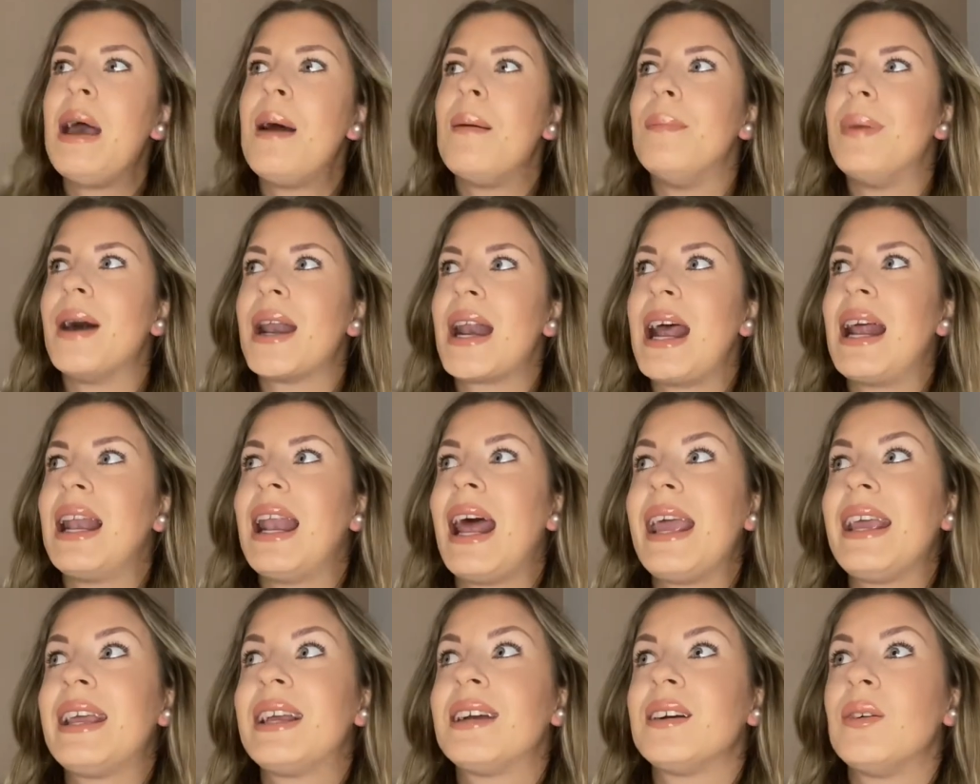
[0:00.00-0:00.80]
but I
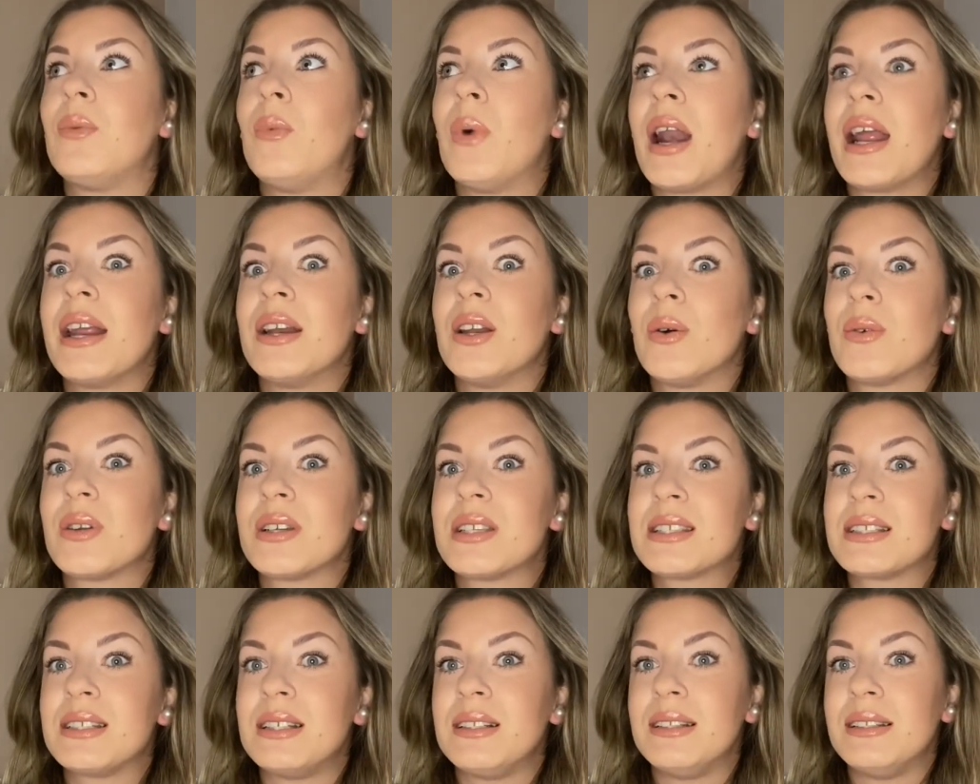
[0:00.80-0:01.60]
like when I
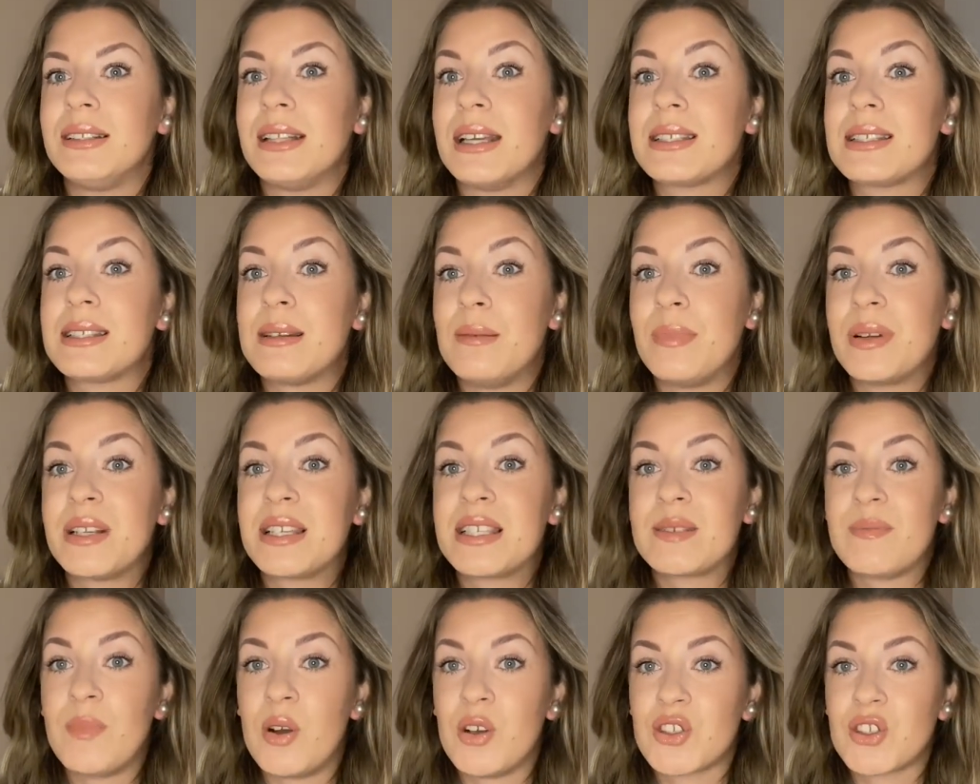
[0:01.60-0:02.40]
notice that somebody
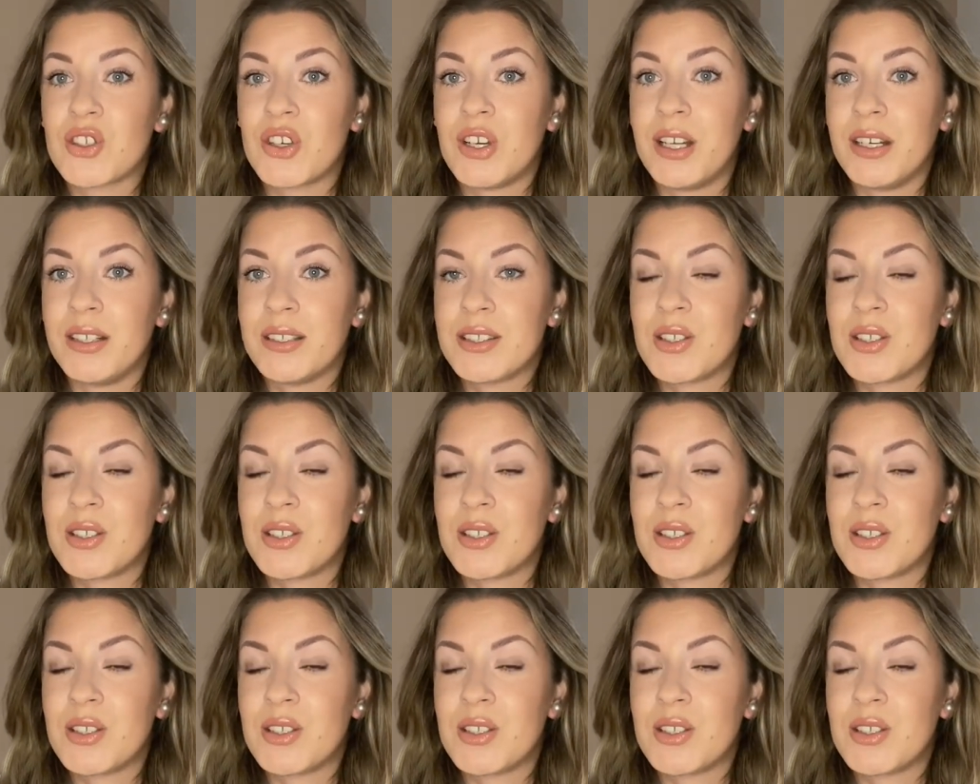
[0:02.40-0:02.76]
smells good.